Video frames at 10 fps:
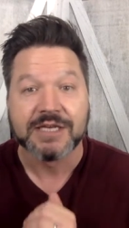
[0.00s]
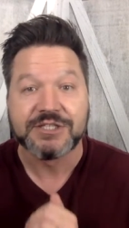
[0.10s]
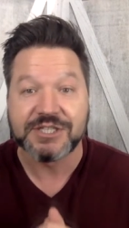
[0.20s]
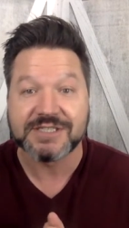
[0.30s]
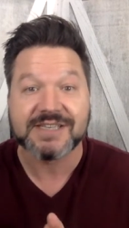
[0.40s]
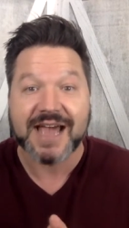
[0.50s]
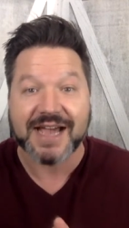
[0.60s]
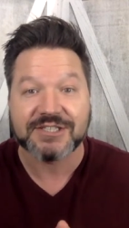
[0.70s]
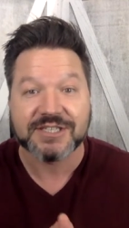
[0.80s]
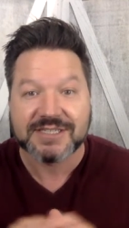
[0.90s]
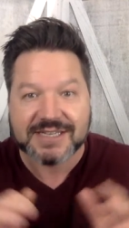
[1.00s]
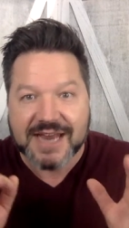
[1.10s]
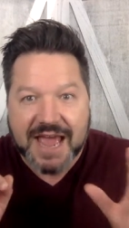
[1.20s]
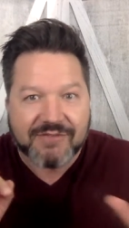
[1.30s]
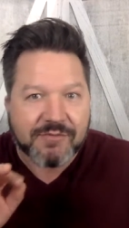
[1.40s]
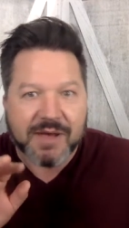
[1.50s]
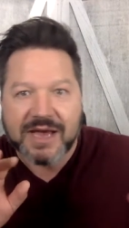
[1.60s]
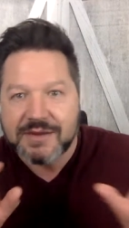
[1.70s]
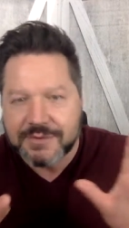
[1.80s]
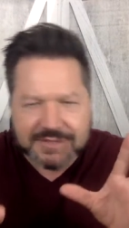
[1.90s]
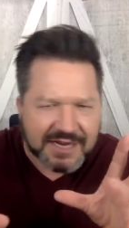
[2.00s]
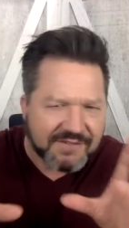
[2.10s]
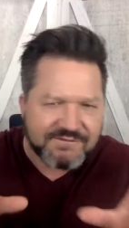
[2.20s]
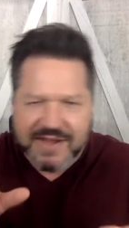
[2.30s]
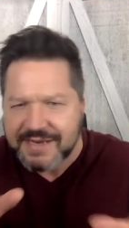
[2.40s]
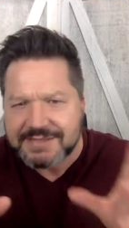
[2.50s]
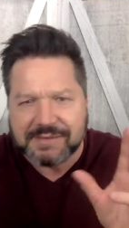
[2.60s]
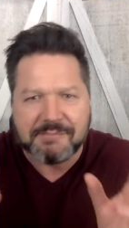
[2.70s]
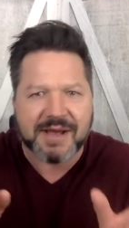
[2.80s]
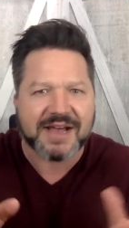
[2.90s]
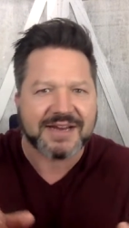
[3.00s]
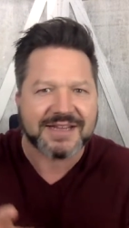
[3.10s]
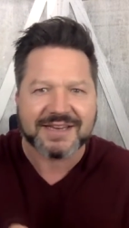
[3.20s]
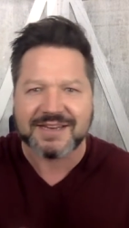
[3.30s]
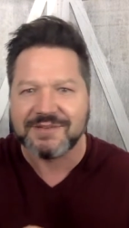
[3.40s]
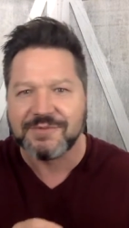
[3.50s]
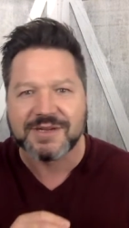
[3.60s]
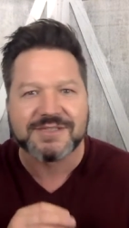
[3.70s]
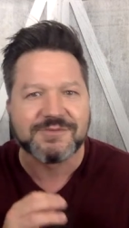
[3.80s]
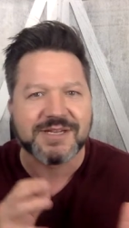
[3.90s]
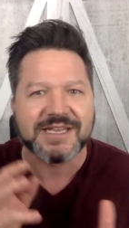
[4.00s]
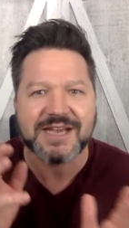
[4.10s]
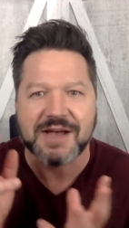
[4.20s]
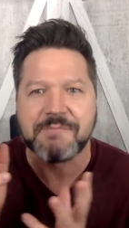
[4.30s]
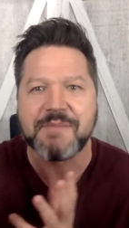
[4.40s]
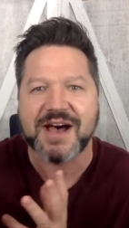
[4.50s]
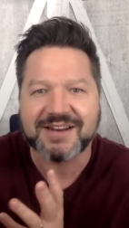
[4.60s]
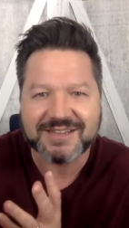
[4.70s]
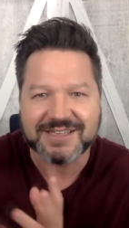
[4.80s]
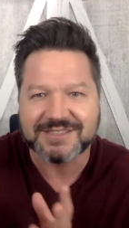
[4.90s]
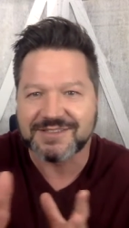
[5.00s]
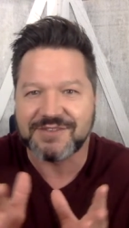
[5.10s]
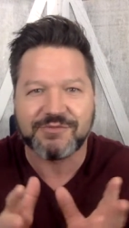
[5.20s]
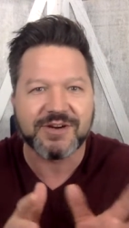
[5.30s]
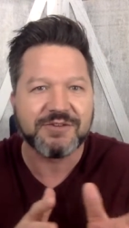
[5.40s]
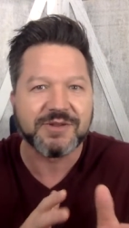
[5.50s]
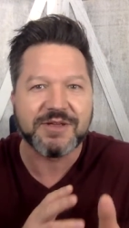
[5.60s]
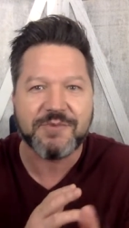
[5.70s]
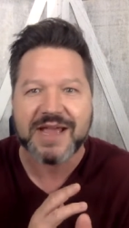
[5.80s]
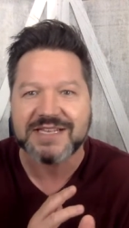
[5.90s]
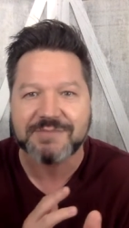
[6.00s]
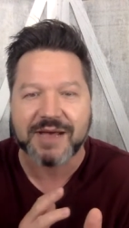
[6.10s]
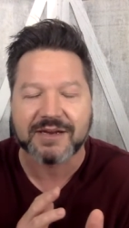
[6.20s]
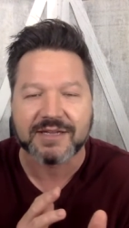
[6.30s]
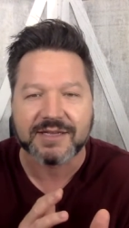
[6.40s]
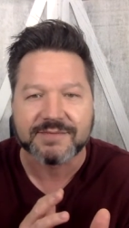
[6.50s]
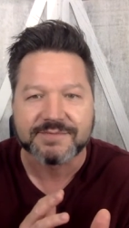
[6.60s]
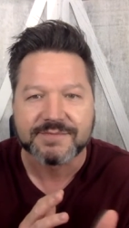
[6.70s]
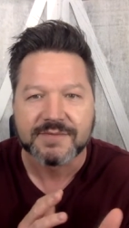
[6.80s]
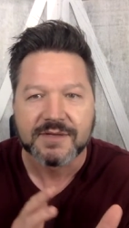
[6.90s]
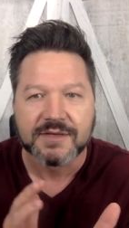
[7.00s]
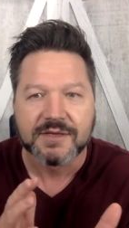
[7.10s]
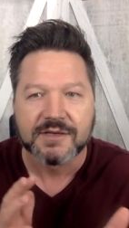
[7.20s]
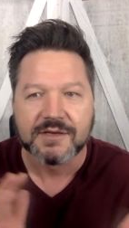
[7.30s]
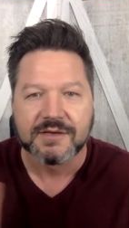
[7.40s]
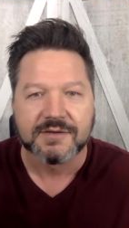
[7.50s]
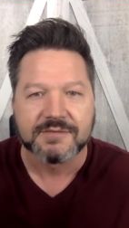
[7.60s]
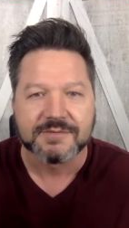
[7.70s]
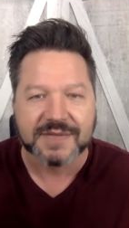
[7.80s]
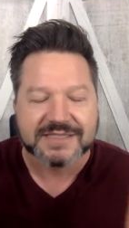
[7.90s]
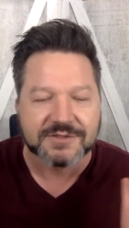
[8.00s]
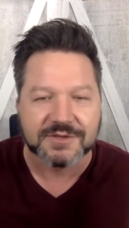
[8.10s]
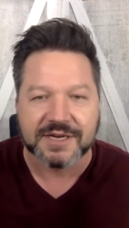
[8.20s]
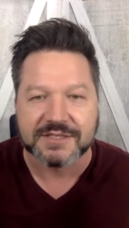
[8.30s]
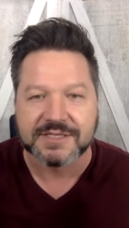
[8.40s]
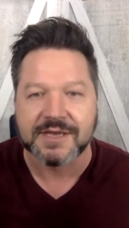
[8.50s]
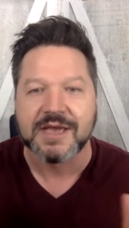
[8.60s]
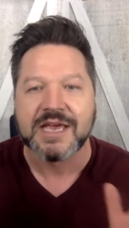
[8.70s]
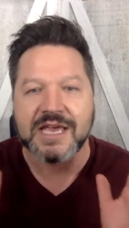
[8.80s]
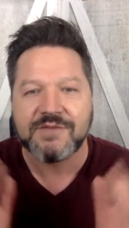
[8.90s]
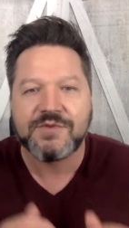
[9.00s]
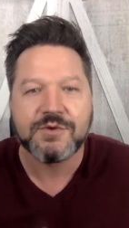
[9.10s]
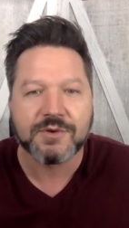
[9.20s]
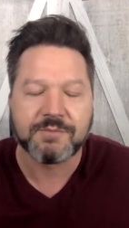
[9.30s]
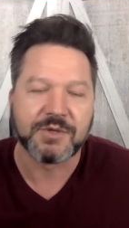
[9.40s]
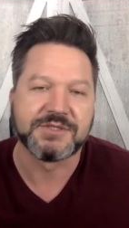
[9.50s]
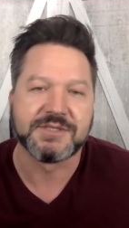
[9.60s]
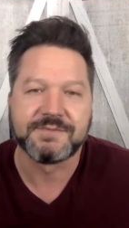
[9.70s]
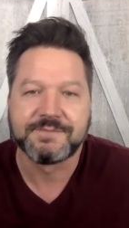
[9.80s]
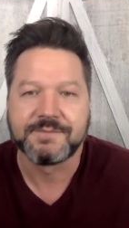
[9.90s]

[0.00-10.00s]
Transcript: Jesus actually didn't have a body. It was like a phantom body, and he wouldn't really come bodily, and so therefore he didn't really raise bodily. Well, that's an old heresy. If you are a person